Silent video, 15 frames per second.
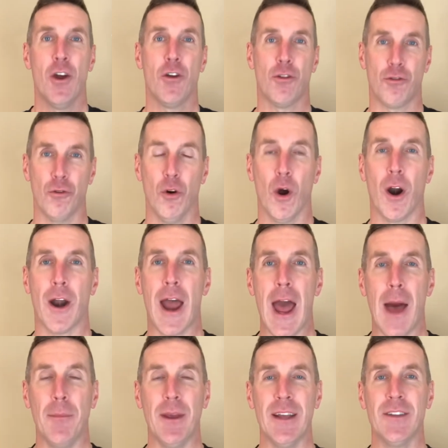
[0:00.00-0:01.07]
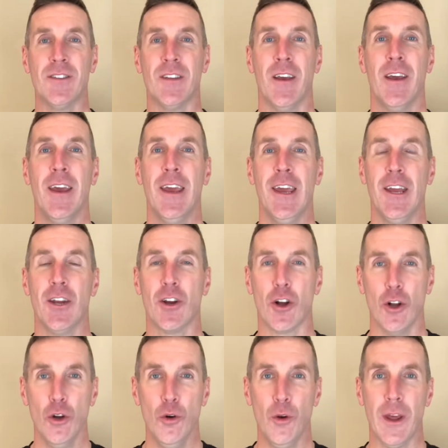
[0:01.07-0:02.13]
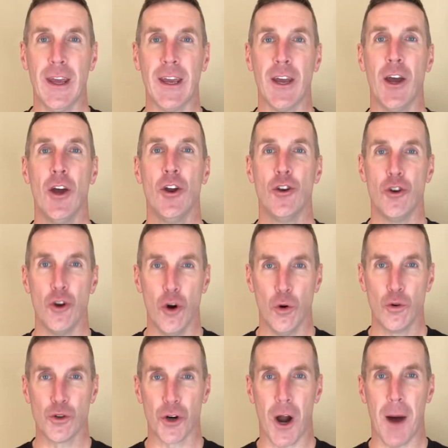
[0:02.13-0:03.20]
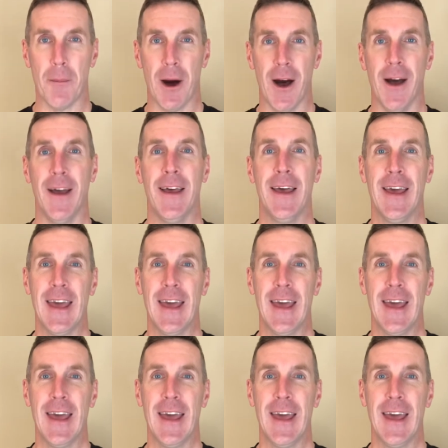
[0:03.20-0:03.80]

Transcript: through our habits, including no drama